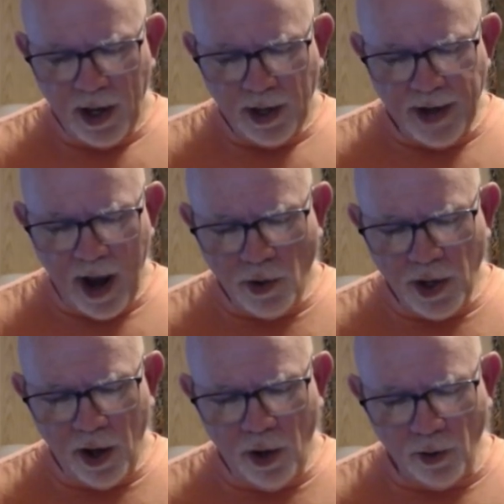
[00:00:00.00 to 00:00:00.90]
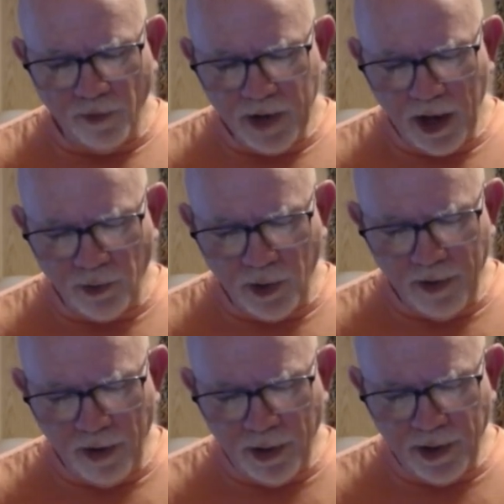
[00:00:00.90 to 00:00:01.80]
"Now go, and
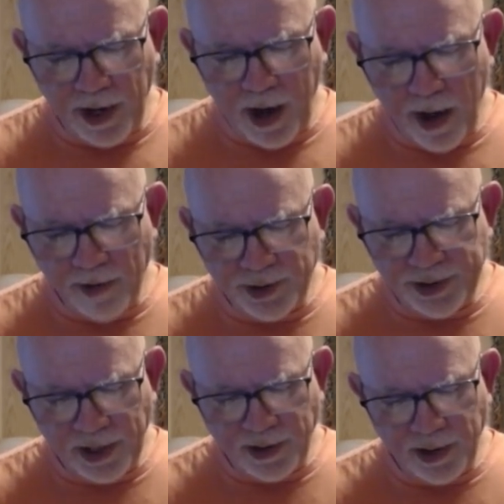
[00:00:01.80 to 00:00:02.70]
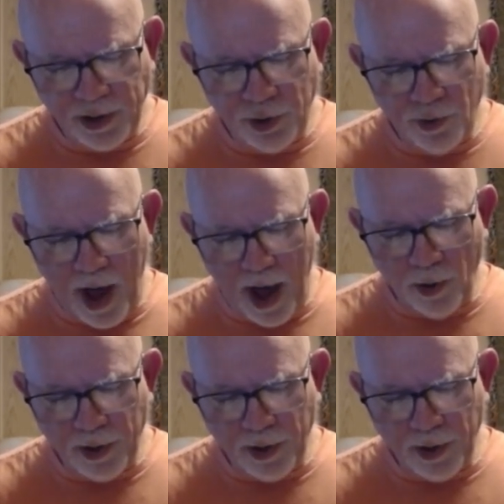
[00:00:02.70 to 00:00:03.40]
remember that I am sending you out